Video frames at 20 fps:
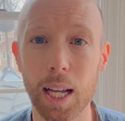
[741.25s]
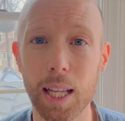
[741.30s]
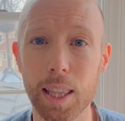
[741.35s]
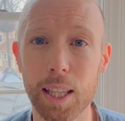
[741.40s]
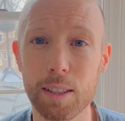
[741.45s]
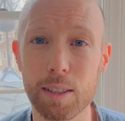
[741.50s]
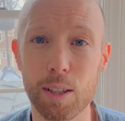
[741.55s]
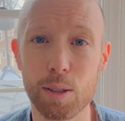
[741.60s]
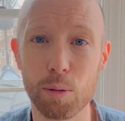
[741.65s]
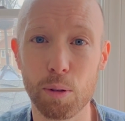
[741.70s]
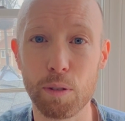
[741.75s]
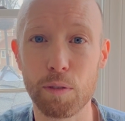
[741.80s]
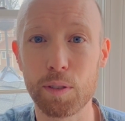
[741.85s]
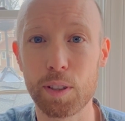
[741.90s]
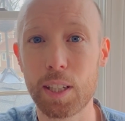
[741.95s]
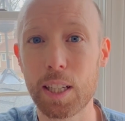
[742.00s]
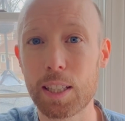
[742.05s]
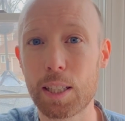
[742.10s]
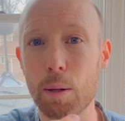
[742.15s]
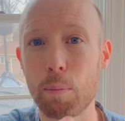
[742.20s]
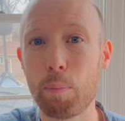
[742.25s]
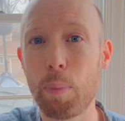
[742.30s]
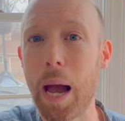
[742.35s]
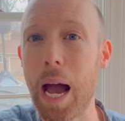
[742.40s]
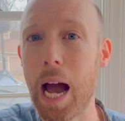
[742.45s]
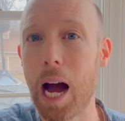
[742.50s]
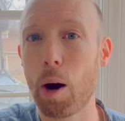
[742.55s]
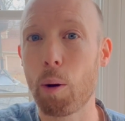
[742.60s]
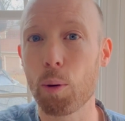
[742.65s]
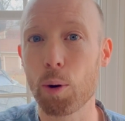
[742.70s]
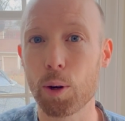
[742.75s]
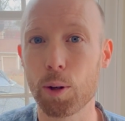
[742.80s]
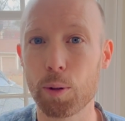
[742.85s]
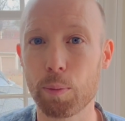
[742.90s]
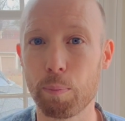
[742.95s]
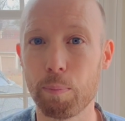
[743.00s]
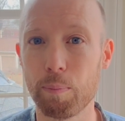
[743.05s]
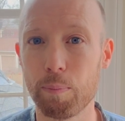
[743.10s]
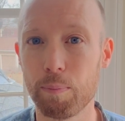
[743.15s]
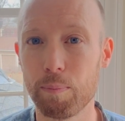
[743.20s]
There's a sort of disempowered
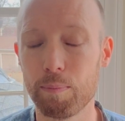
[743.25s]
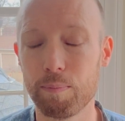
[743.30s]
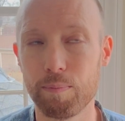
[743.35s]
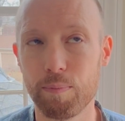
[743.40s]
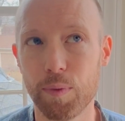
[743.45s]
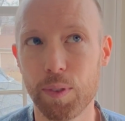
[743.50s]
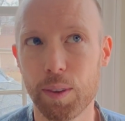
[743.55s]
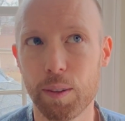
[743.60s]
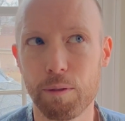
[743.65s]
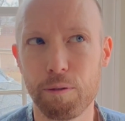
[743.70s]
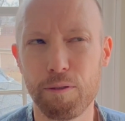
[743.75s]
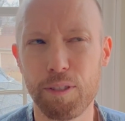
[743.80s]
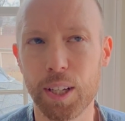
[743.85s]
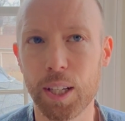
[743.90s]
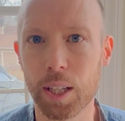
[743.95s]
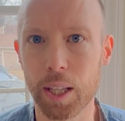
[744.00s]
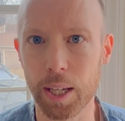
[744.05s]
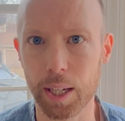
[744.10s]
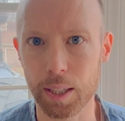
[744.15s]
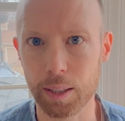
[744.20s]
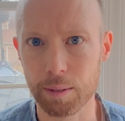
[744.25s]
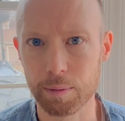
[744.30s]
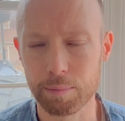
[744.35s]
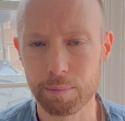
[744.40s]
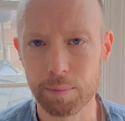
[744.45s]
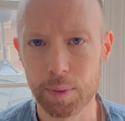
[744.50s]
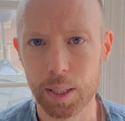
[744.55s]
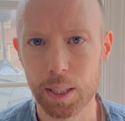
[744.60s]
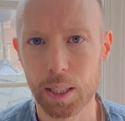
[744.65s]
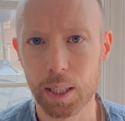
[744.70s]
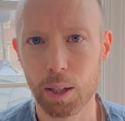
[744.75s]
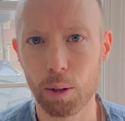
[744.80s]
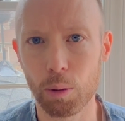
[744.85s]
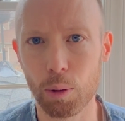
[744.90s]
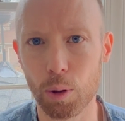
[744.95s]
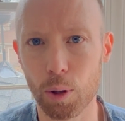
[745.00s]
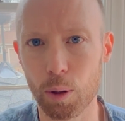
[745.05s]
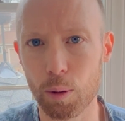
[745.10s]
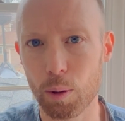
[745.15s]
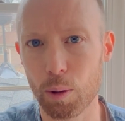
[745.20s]
feeling
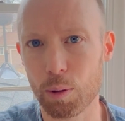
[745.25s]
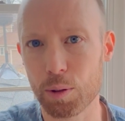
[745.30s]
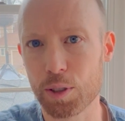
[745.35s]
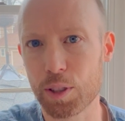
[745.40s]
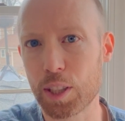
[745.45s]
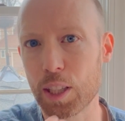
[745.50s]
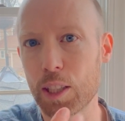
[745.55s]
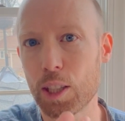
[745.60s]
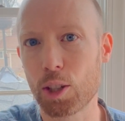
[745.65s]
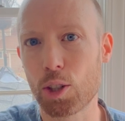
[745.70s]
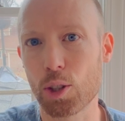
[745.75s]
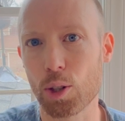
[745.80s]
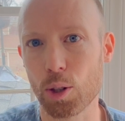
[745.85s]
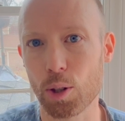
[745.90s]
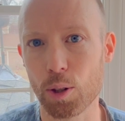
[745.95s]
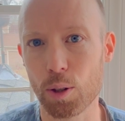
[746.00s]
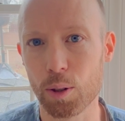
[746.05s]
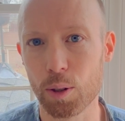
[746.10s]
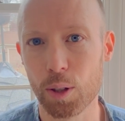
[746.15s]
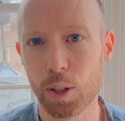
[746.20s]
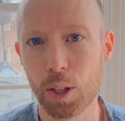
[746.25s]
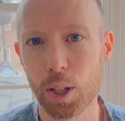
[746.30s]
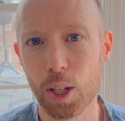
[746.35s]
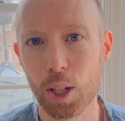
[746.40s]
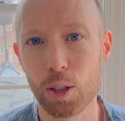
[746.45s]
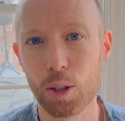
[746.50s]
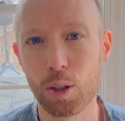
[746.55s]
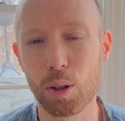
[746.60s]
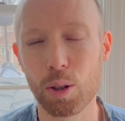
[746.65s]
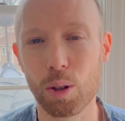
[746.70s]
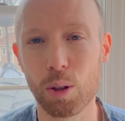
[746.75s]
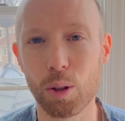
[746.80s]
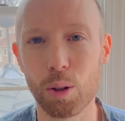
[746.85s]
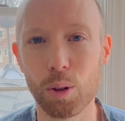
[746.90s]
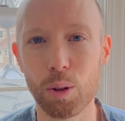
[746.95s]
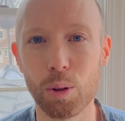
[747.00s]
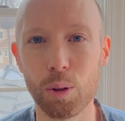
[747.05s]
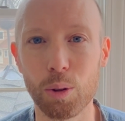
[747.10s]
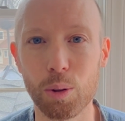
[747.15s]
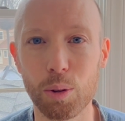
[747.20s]
or signature
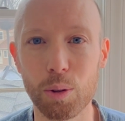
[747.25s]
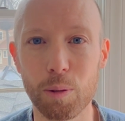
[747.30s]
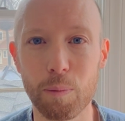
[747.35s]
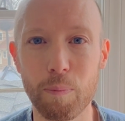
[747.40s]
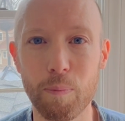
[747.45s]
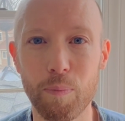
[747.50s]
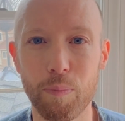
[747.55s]
to